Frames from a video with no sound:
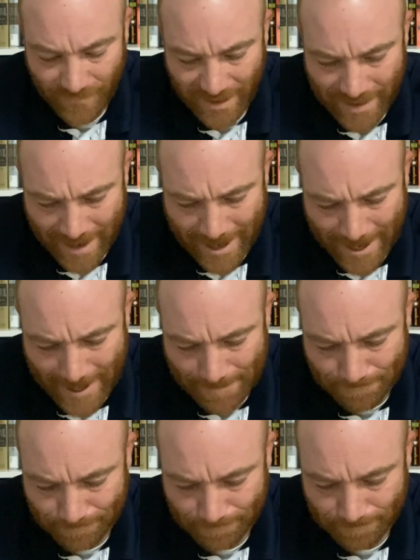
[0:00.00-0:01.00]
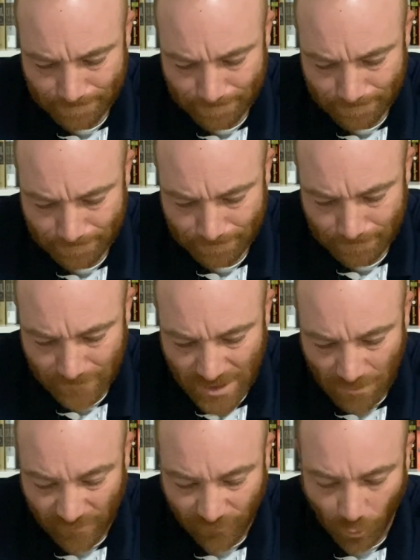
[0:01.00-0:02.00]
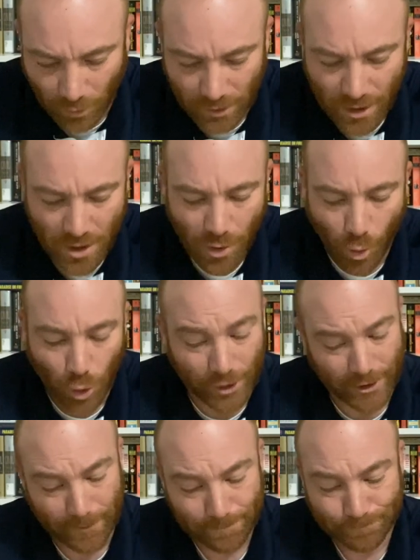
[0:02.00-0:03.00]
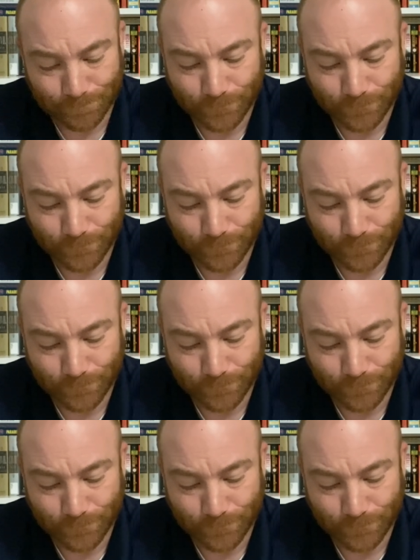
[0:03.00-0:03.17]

Uh, number four, orca.